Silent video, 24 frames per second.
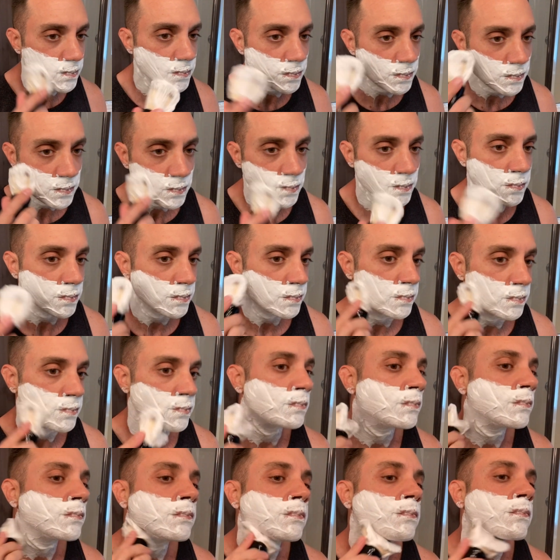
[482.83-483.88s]

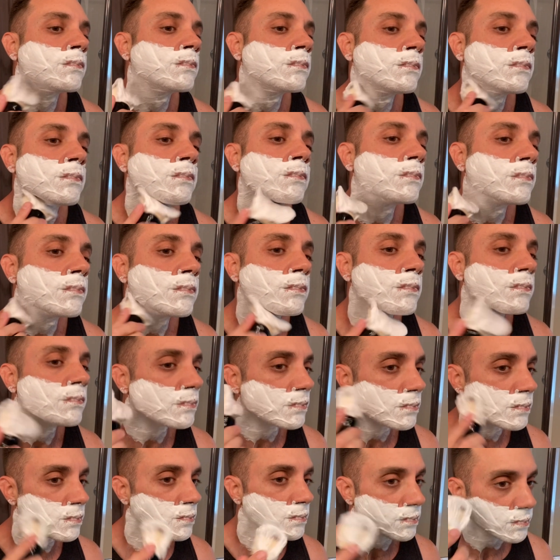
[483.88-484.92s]

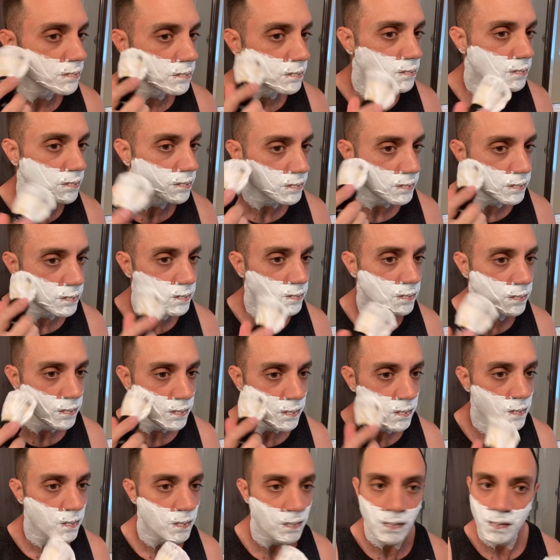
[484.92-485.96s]

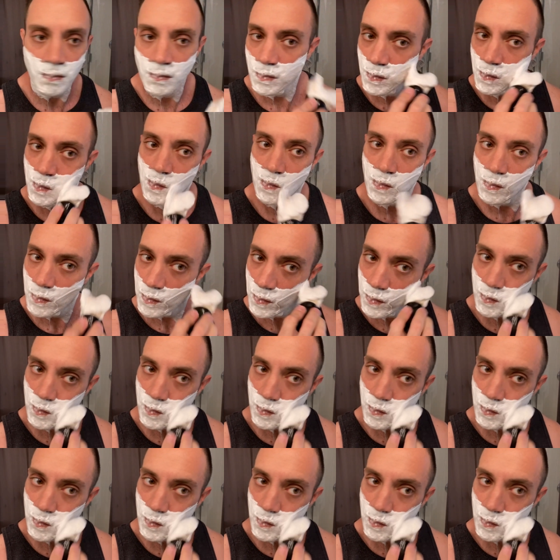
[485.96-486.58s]
Nobody speaks.